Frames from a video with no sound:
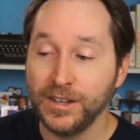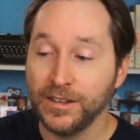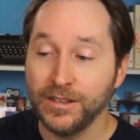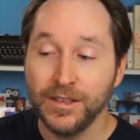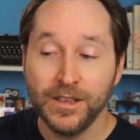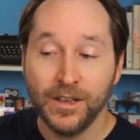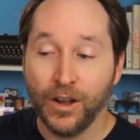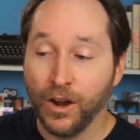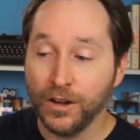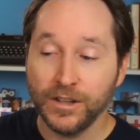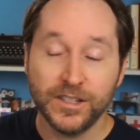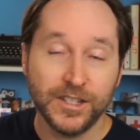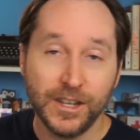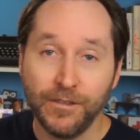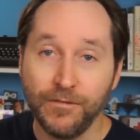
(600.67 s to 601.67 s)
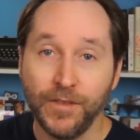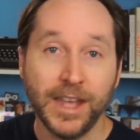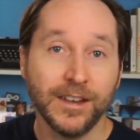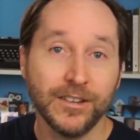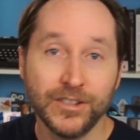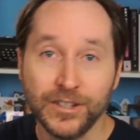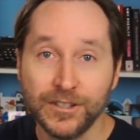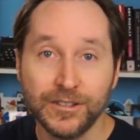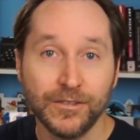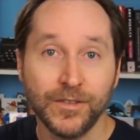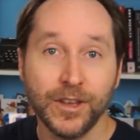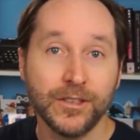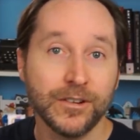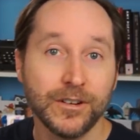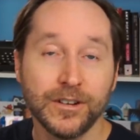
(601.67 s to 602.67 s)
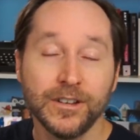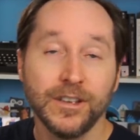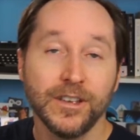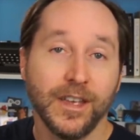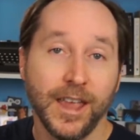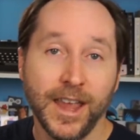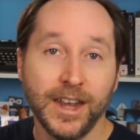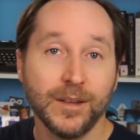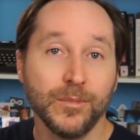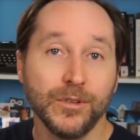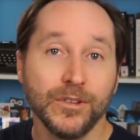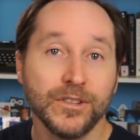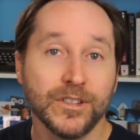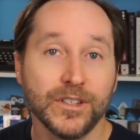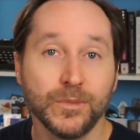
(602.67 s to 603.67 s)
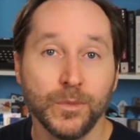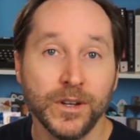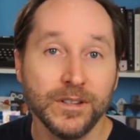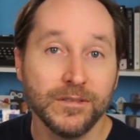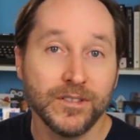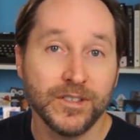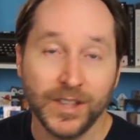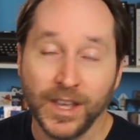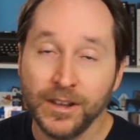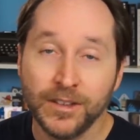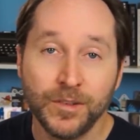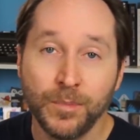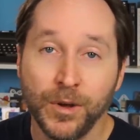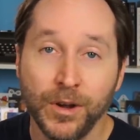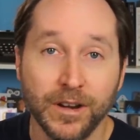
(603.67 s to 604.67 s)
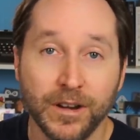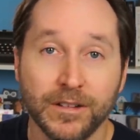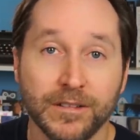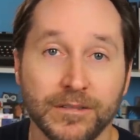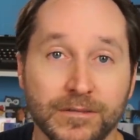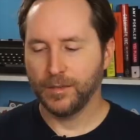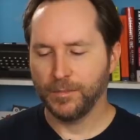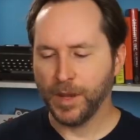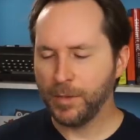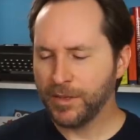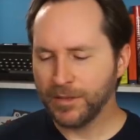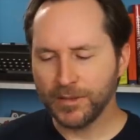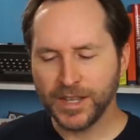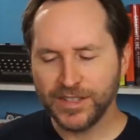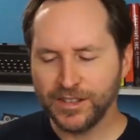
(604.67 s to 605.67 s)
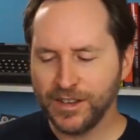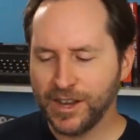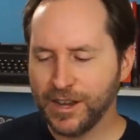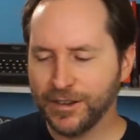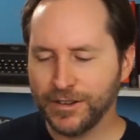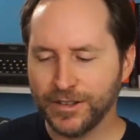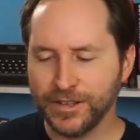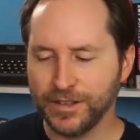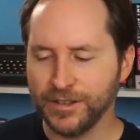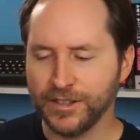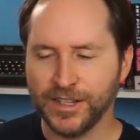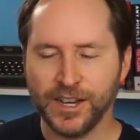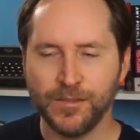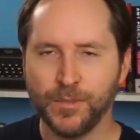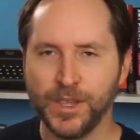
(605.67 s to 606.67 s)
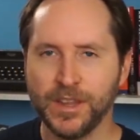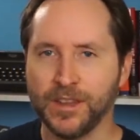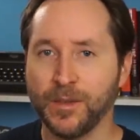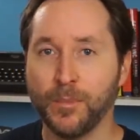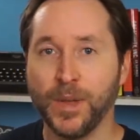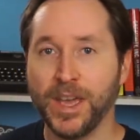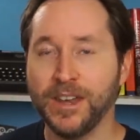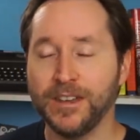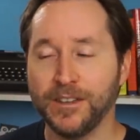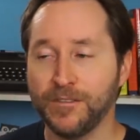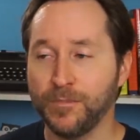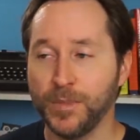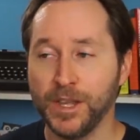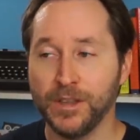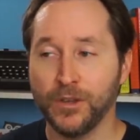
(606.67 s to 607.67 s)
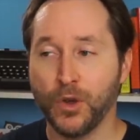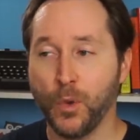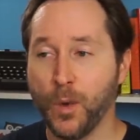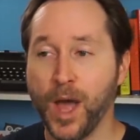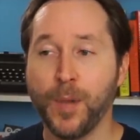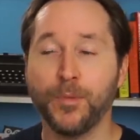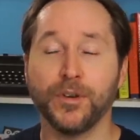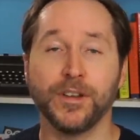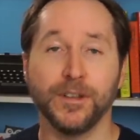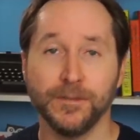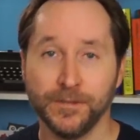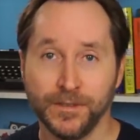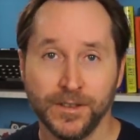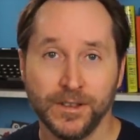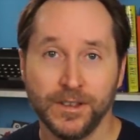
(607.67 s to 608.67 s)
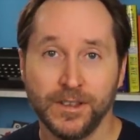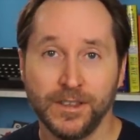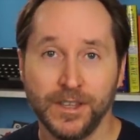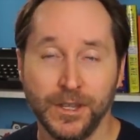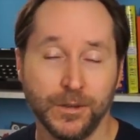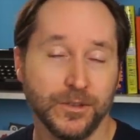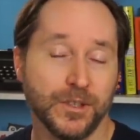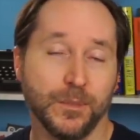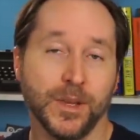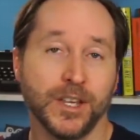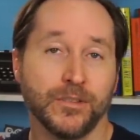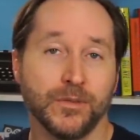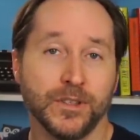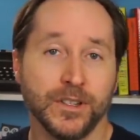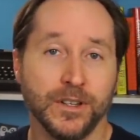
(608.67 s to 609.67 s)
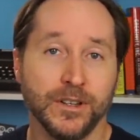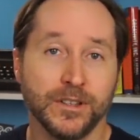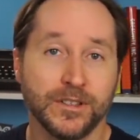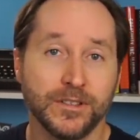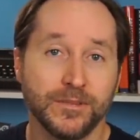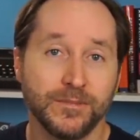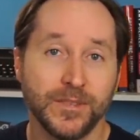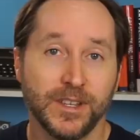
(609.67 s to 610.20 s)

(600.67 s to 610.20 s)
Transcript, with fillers: to harness the advantages of other animals is what set us apart. Maybe the lesson here is that instead of being competitive, being cooperative yields the best results.